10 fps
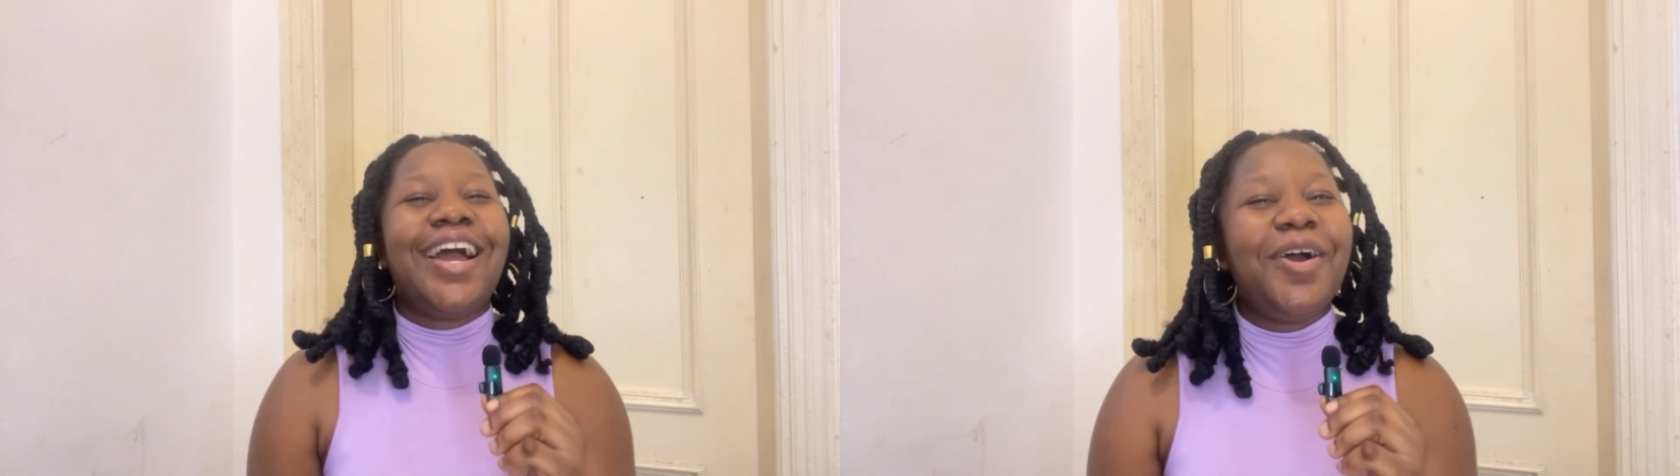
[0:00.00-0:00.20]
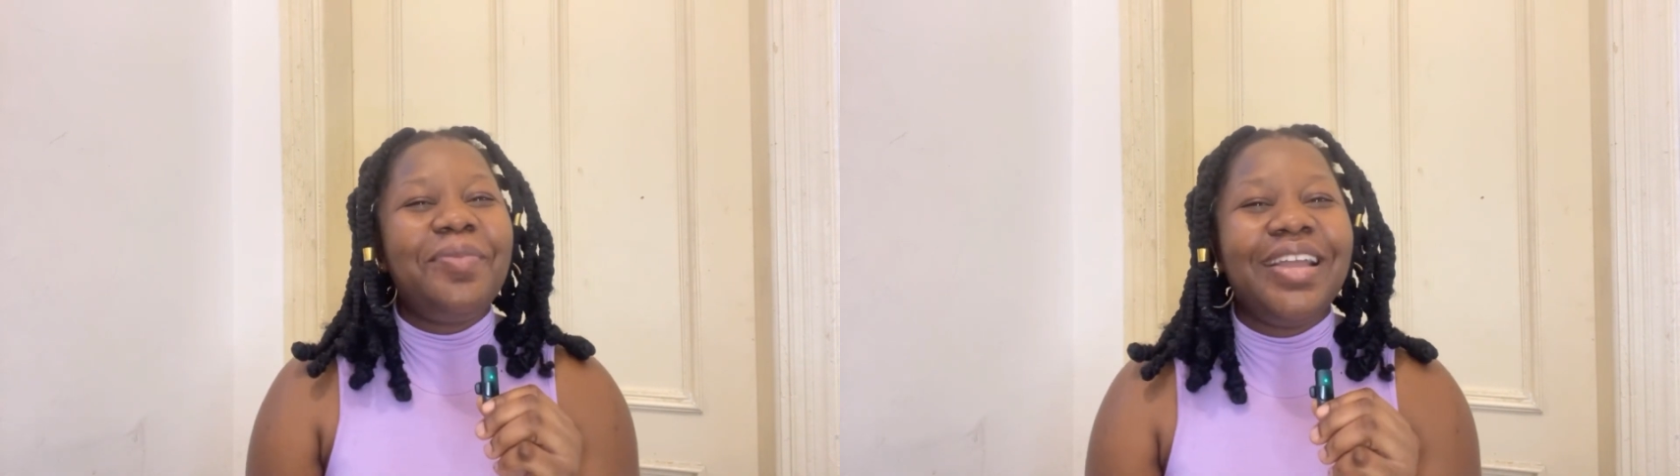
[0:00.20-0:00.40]

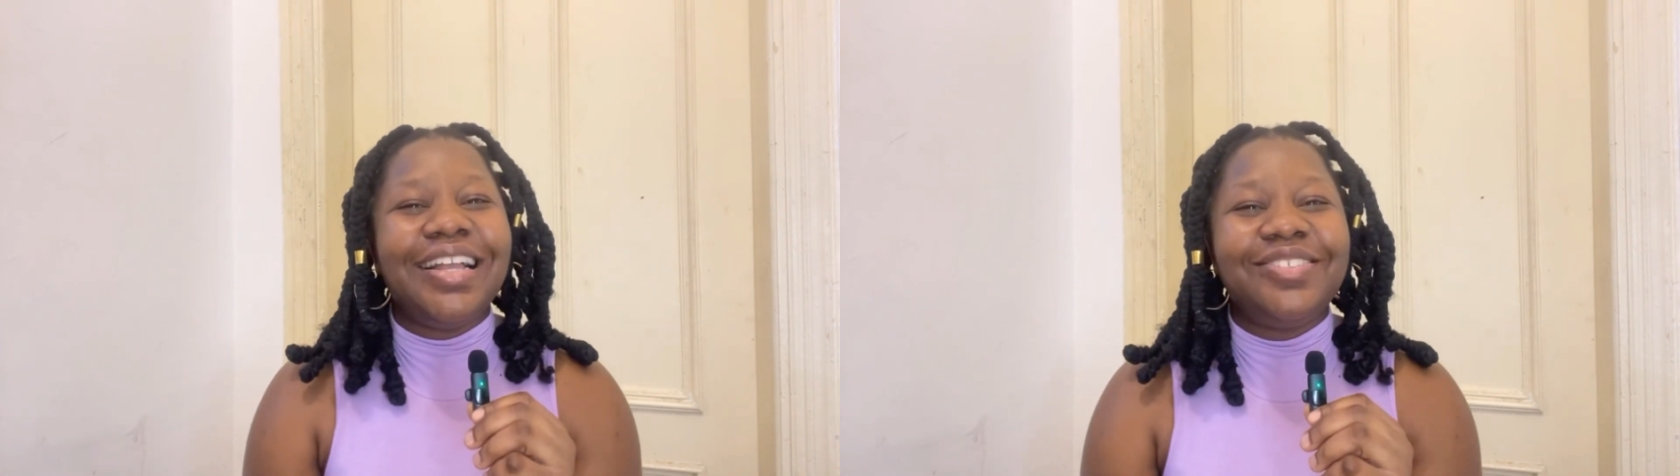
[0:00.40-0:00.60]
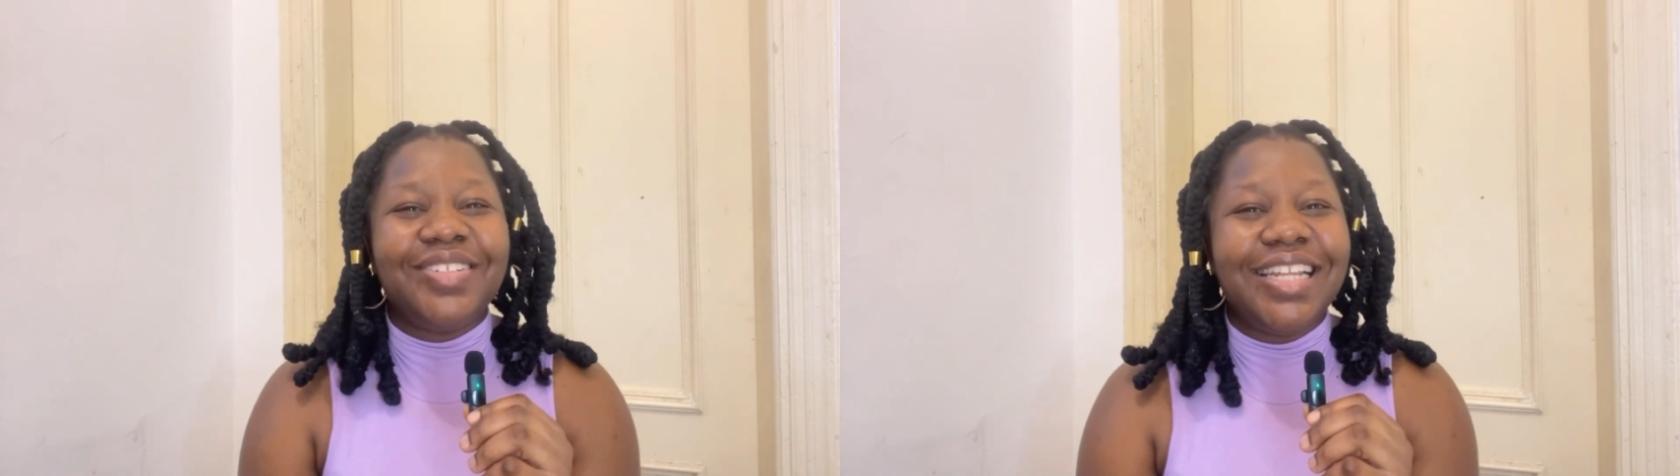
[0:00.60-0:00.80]
I hope you
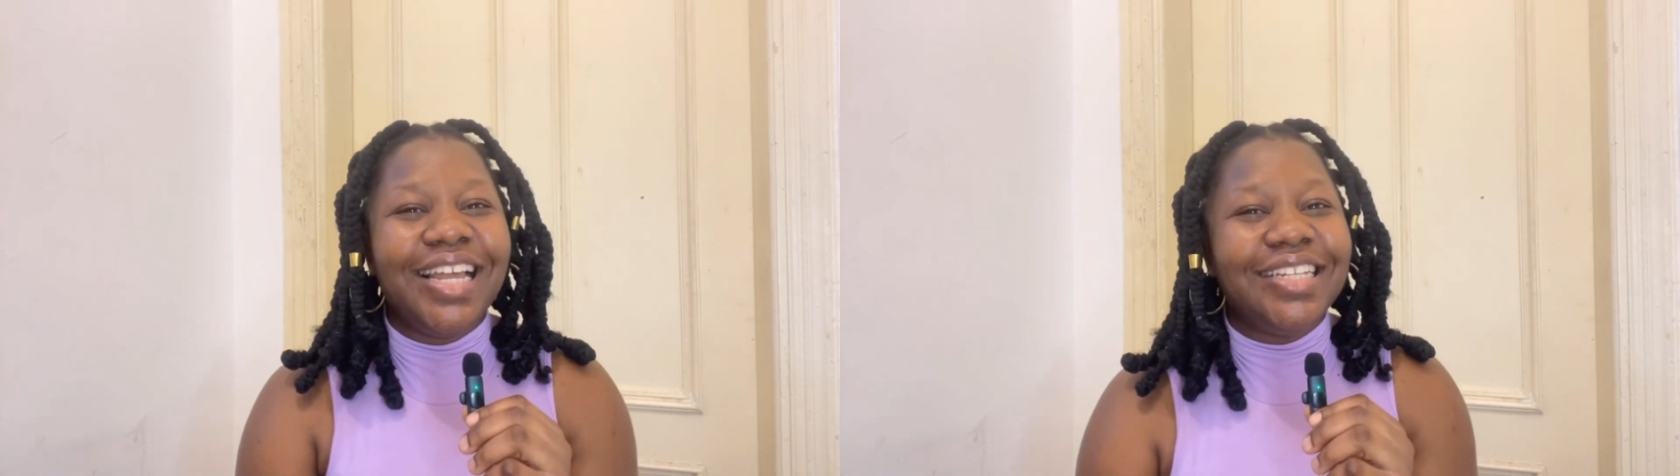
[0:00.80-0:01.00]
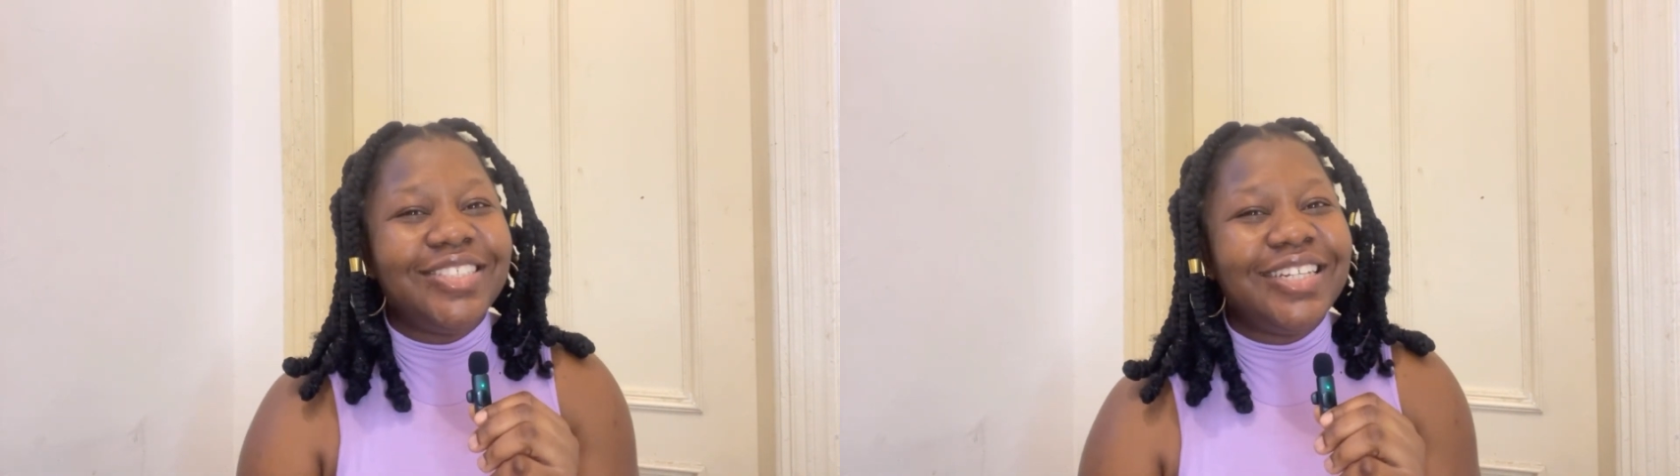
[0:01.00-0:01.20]
guys
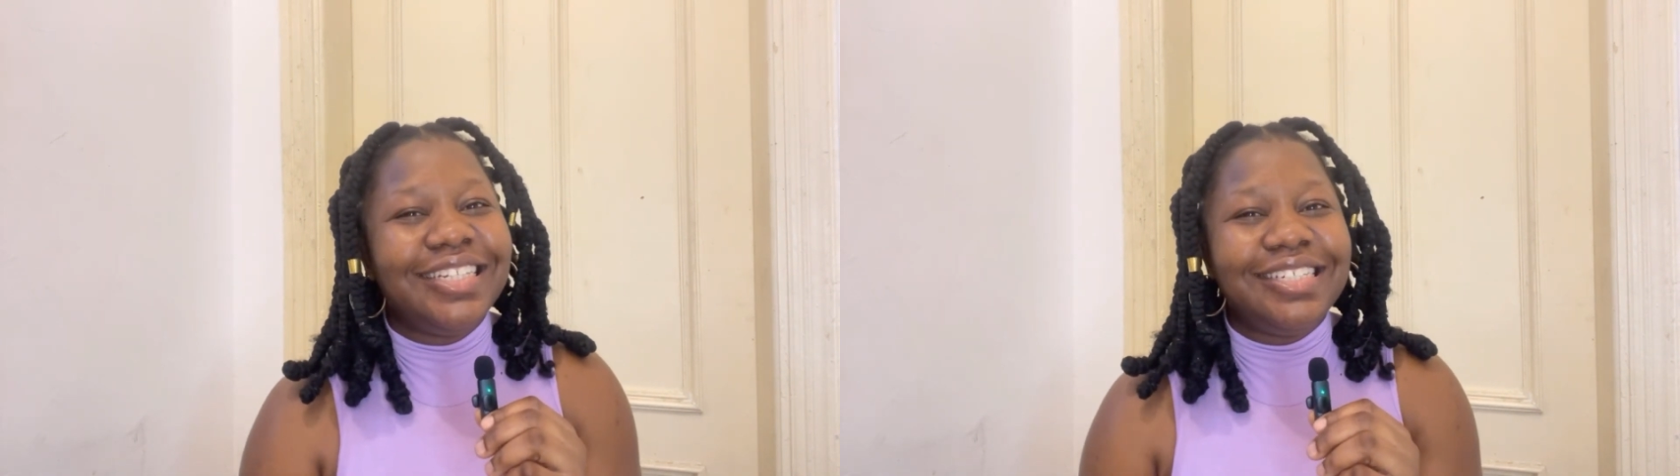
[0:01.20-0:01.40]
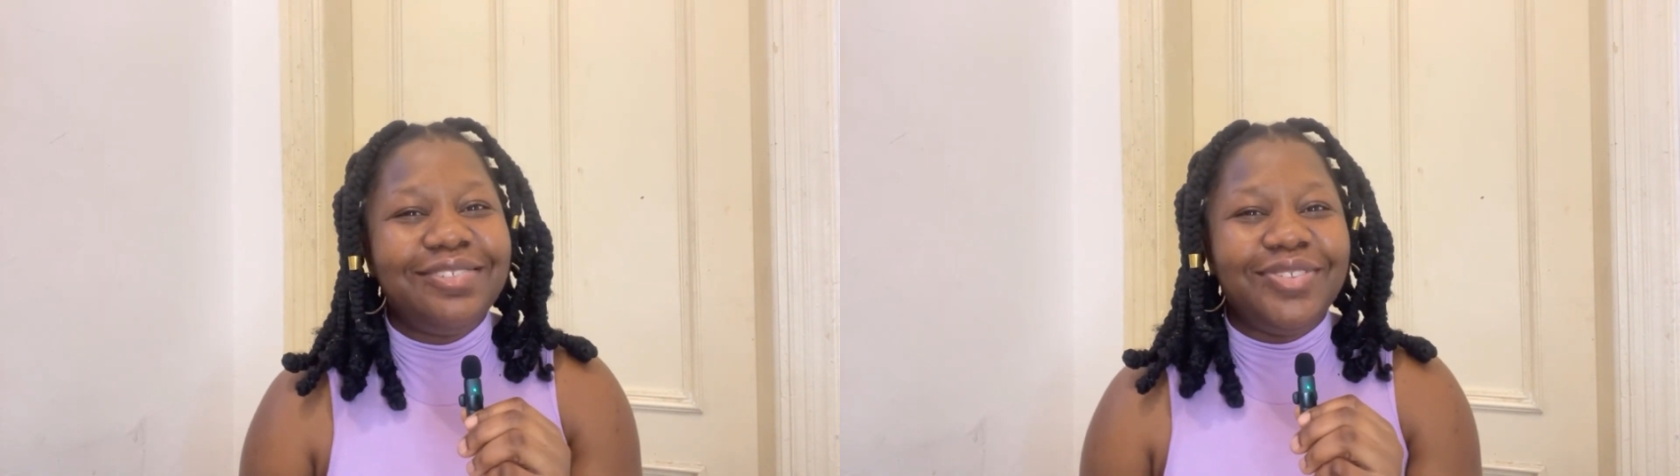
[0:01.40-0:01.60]
really
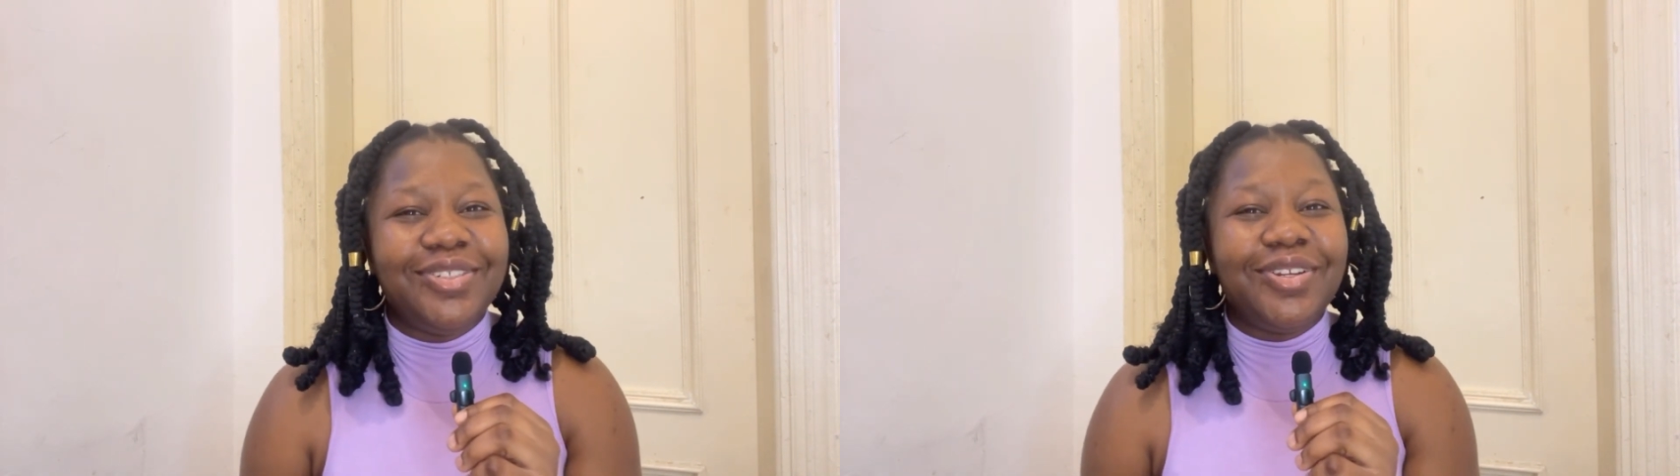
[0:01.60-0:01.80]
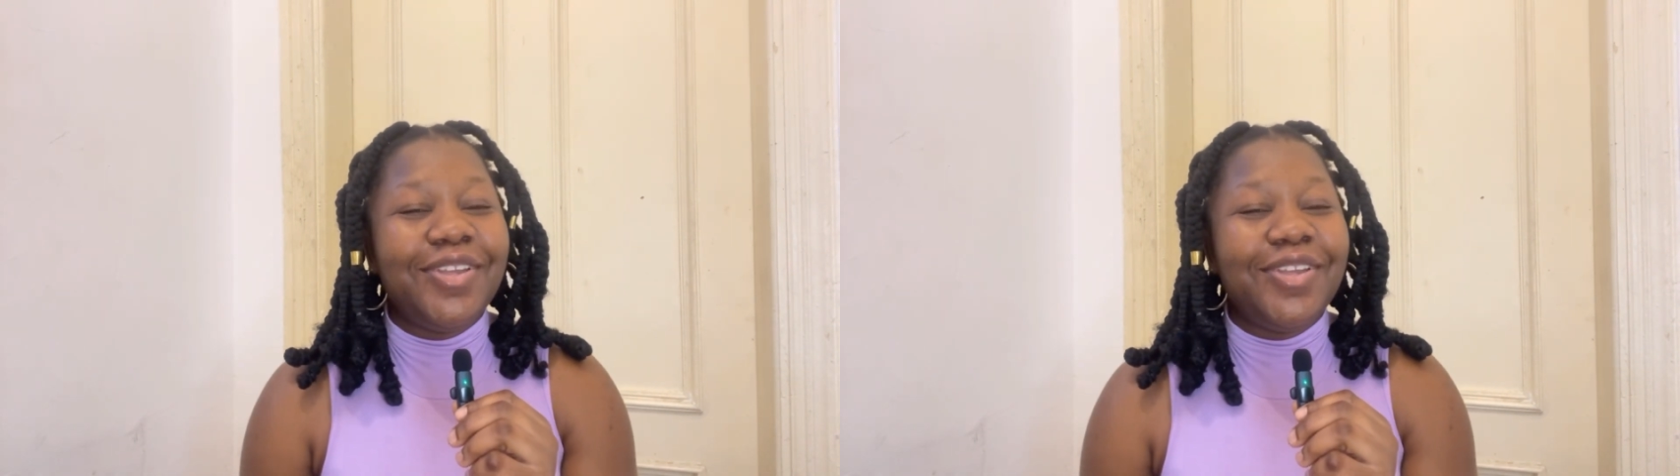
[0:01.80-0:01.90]
enjoyed this video.